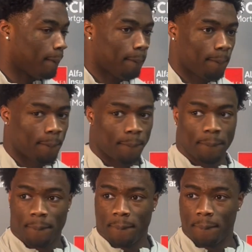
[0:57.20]
So after a
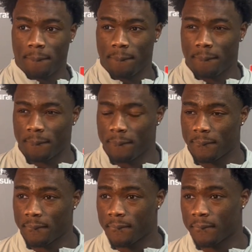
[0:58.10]
six touchdown
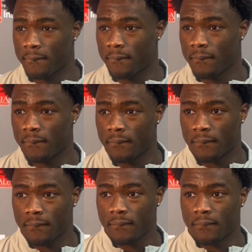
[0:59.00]
performance, you're not
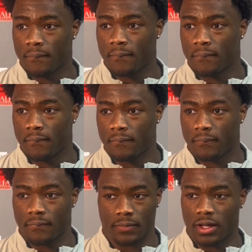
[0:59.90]
pleased with your game
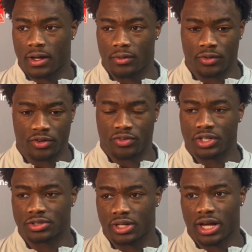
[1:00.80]
today? No, I'm real
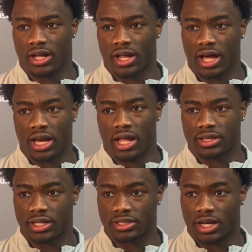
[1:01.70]
frustrated. I got I got a lot of
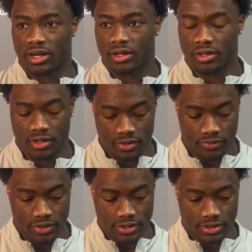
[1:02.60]
things I gotta
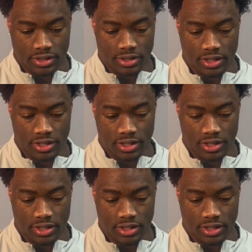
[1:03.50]
fix and